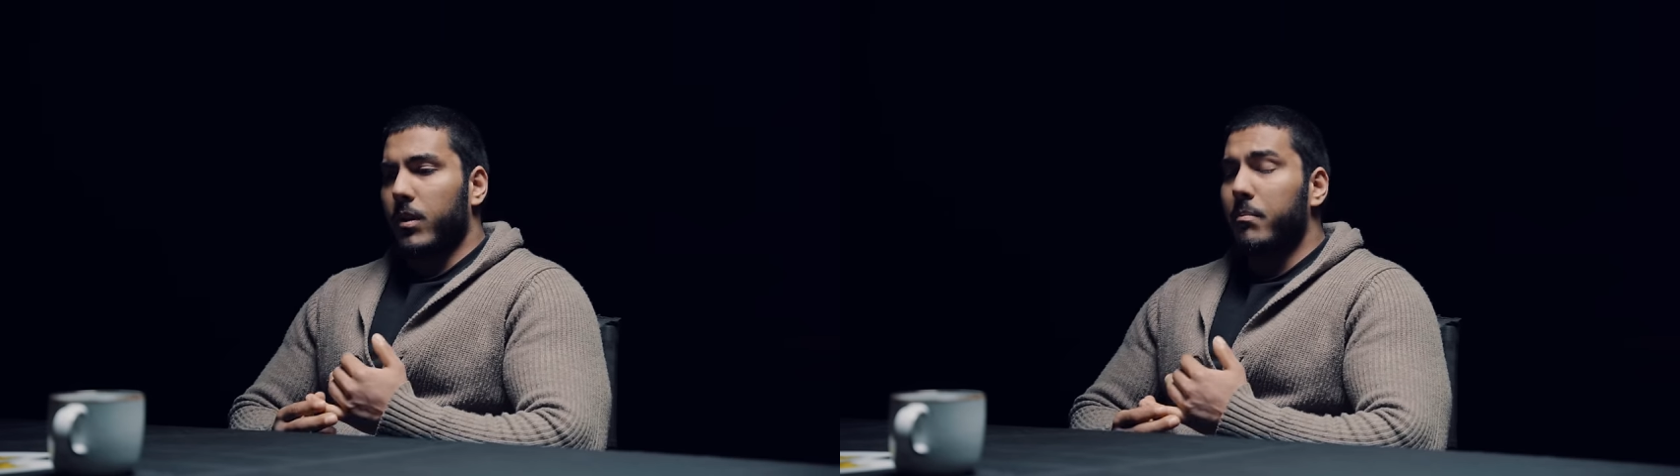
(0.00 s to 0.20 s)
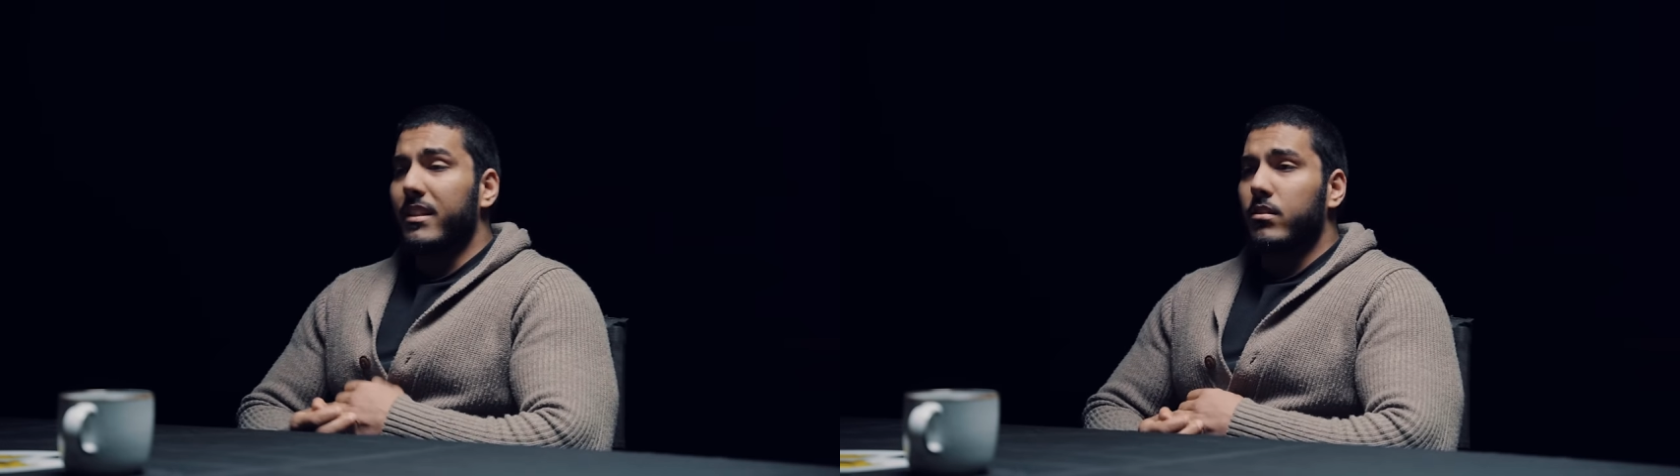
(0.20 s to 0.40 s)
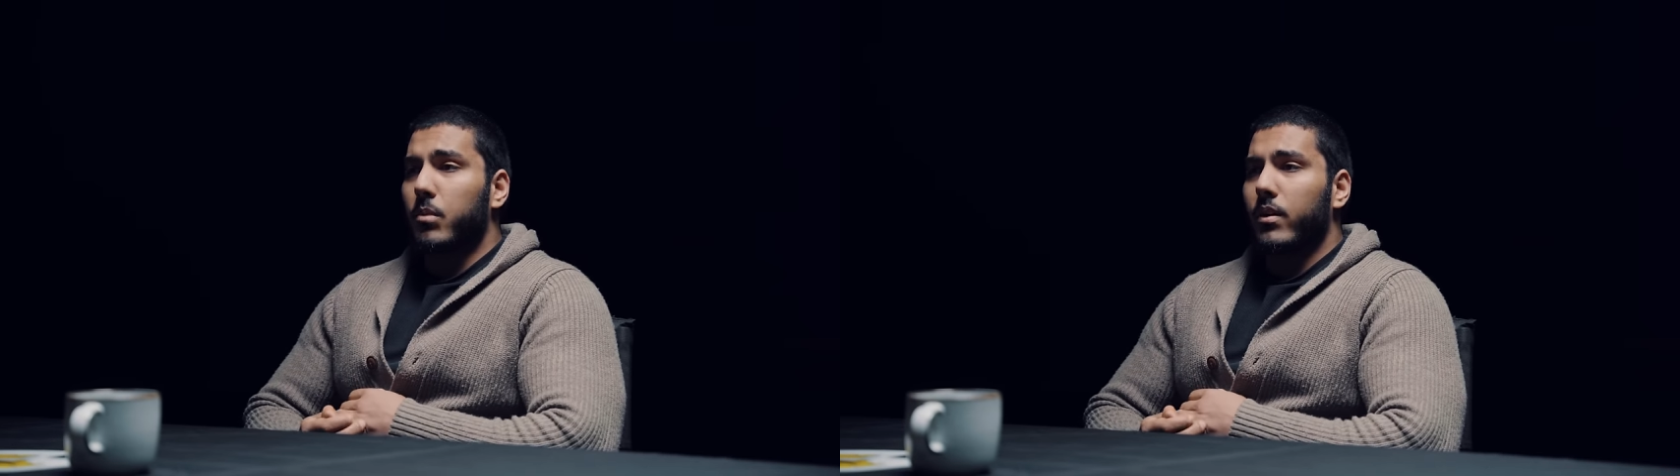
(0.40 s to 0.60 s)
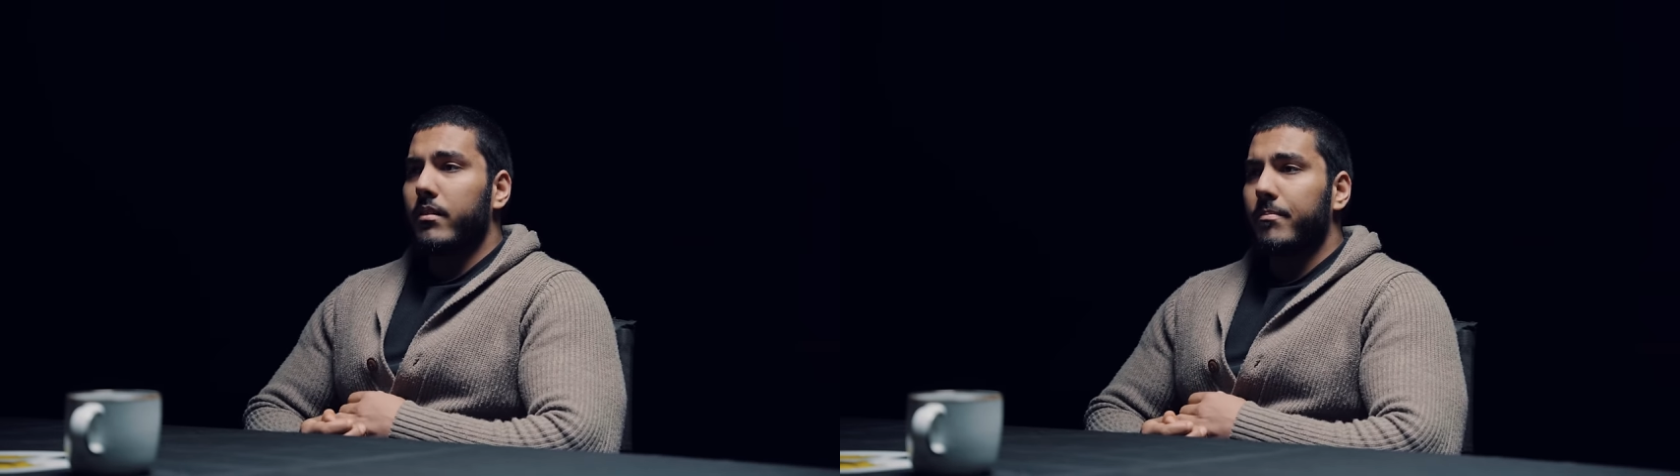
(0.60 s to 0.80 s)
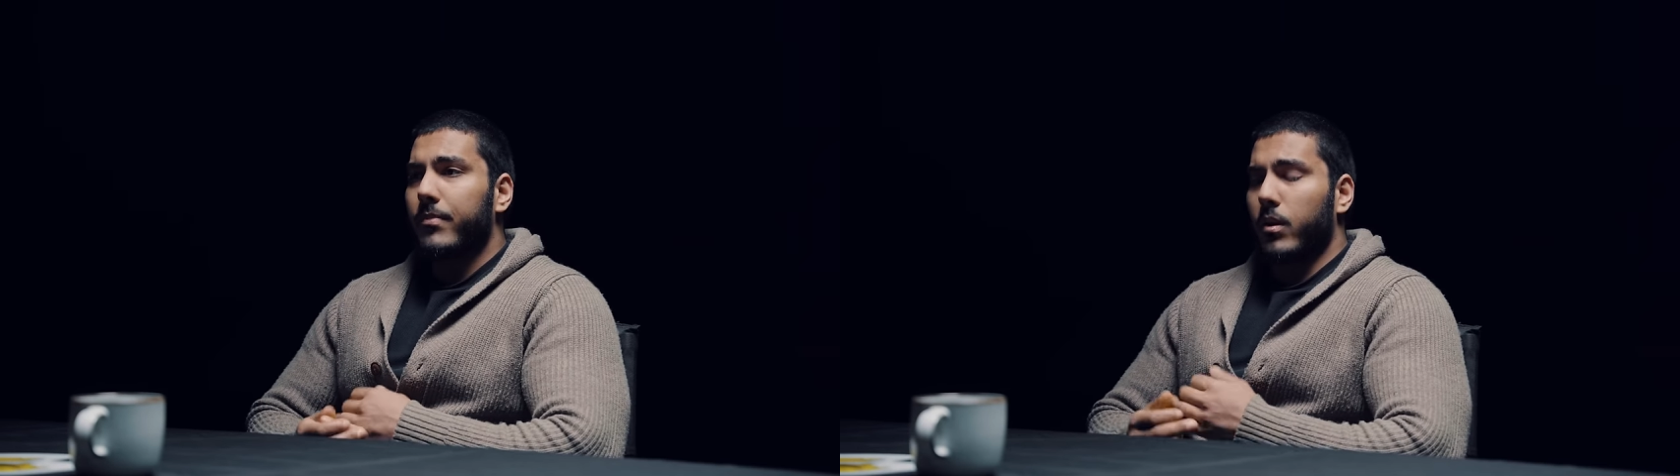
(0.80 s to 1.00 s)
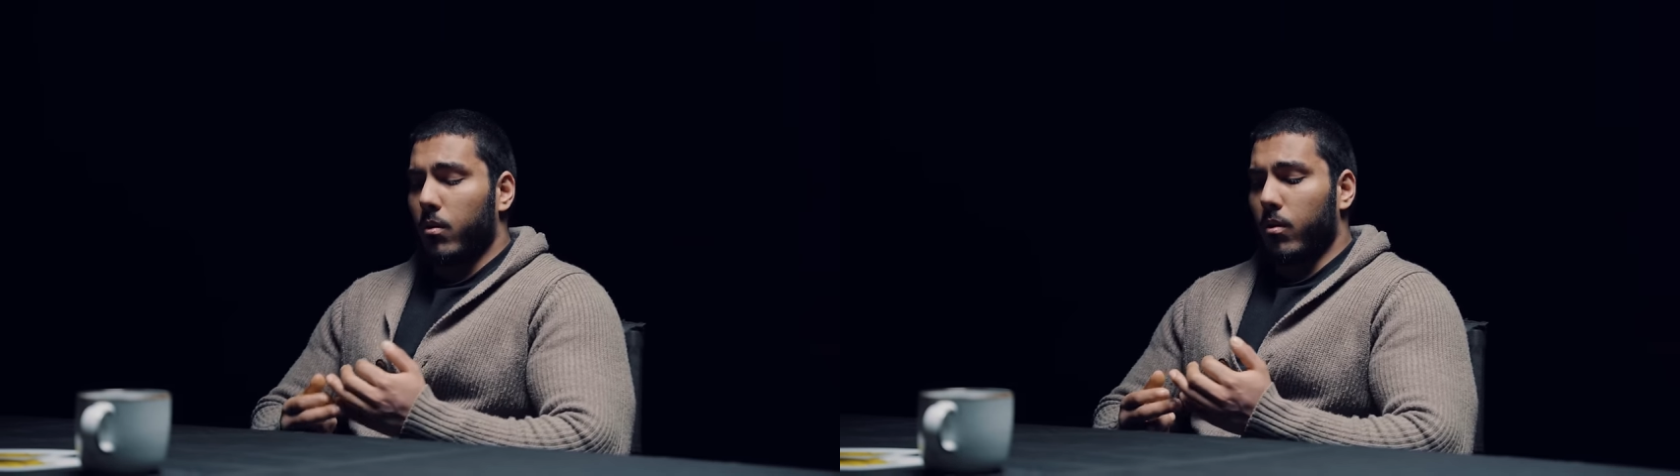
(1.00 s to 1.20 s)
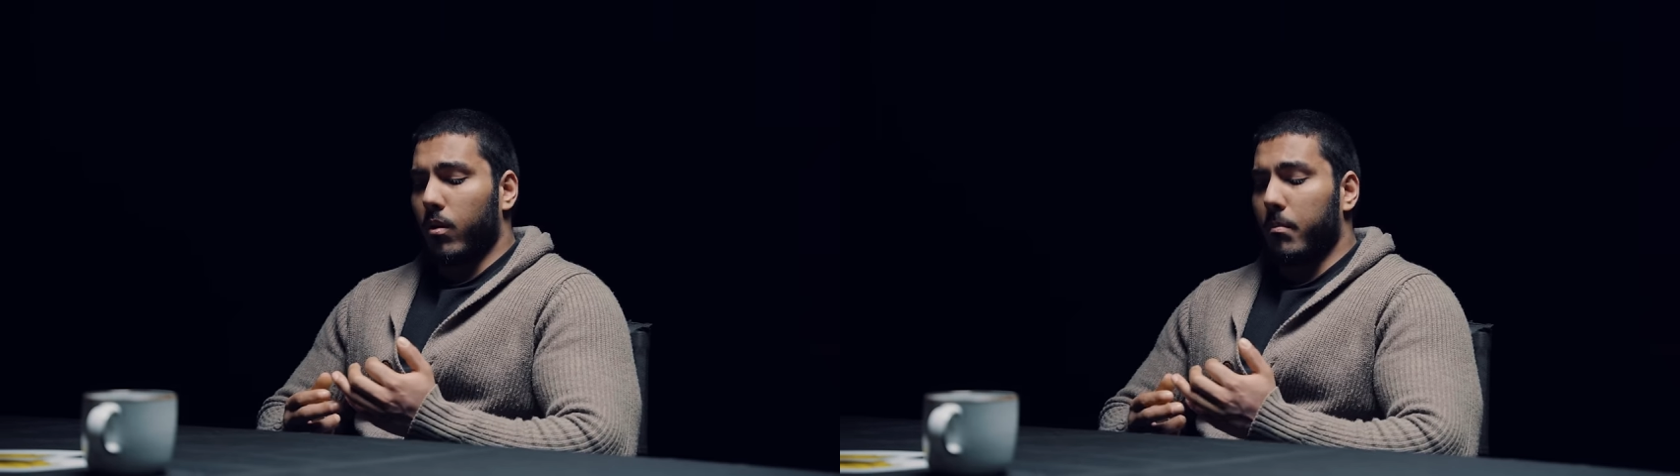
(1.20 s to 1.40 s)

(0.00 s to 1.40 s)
Pizza Boy or